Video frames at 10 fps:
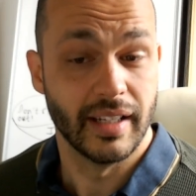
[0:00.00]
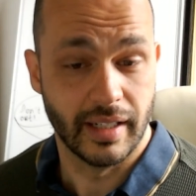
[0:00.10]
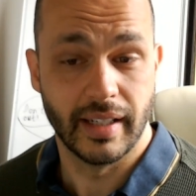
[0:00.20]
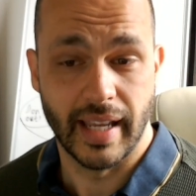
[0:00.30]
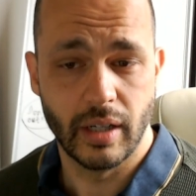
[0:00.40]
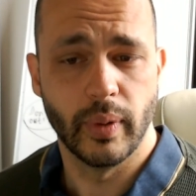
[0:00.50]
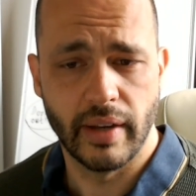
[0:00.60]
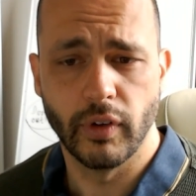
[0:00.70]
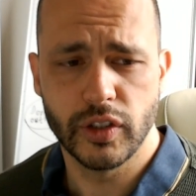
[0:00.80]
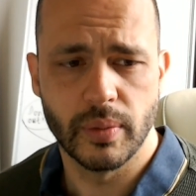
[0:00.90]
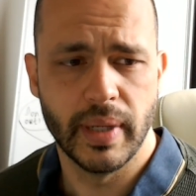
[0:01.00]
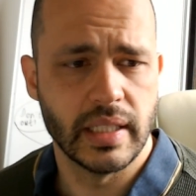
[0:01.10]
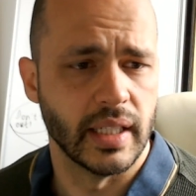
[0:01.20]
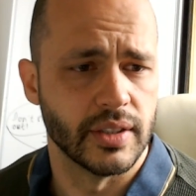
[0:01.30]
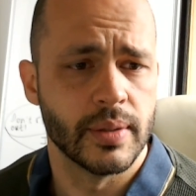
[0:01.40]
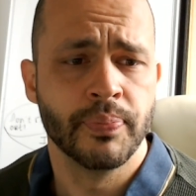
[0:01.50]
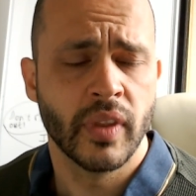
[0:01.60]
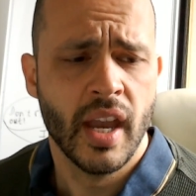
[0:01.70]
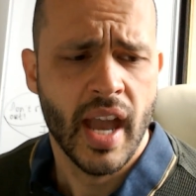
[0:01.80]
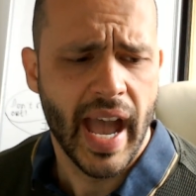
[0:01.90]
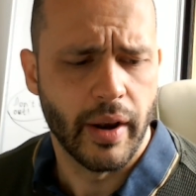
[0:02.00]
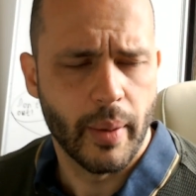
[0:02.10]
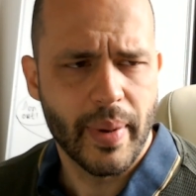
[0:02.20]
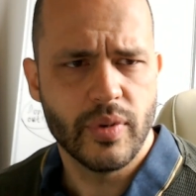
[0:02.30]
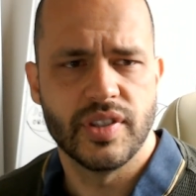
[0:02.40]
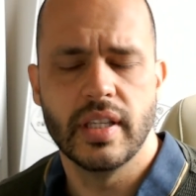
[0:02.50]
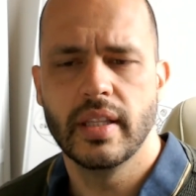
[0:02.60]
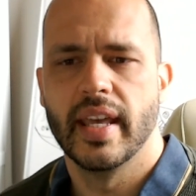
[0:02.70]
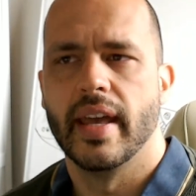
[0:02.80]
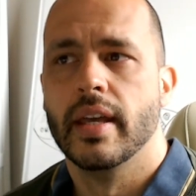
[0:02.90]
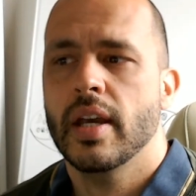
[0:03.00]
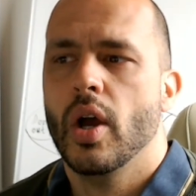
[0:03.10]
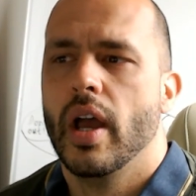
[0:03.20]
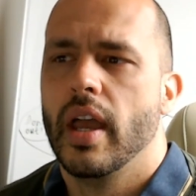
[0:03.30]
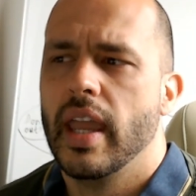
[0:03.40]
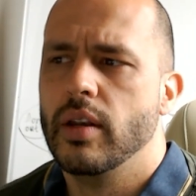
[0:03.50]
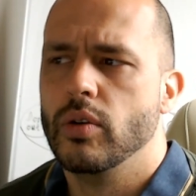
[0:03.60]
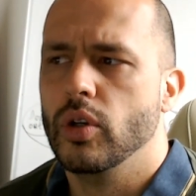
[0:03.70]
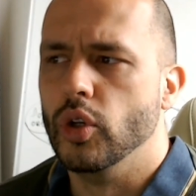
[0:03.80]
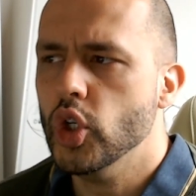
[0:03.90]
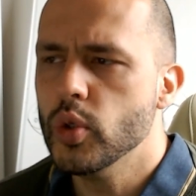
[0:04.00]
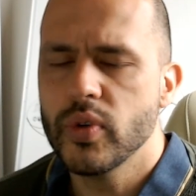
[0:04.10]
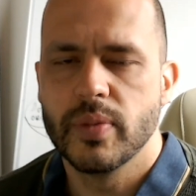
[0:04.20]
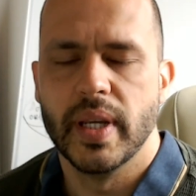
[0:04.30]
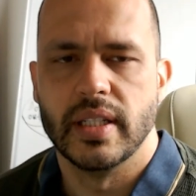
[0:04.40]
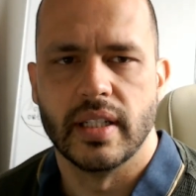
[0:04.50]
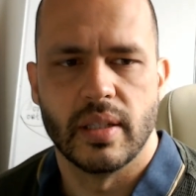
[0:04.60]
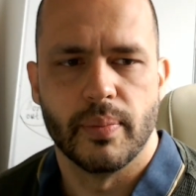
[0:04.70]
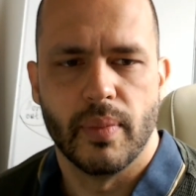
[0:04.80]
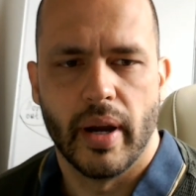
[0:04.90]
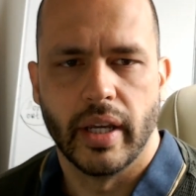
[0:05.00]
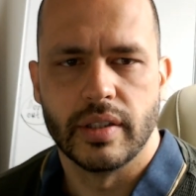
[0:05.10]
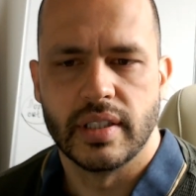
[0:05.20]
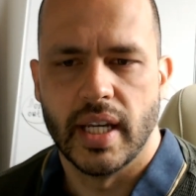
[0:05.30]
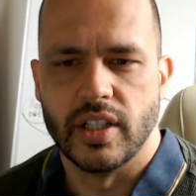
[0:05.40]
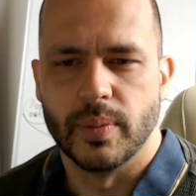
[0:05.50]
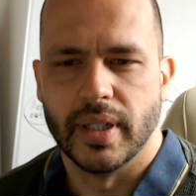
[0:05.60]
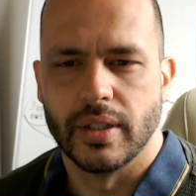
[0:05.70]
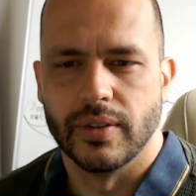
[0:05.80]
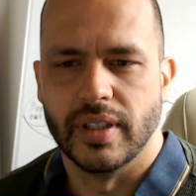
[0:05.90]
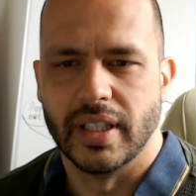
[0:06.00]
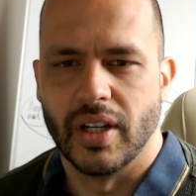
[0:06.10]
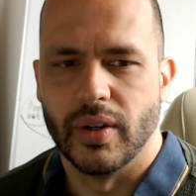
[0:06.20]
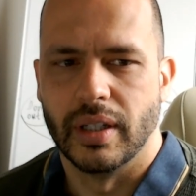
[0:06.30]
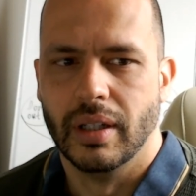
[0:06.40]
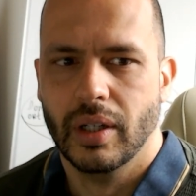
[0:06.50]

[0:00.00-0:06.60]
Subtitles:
Get it? We have lots of meetings. And I remember sitting there in numerous meetings in my young stage of my career going,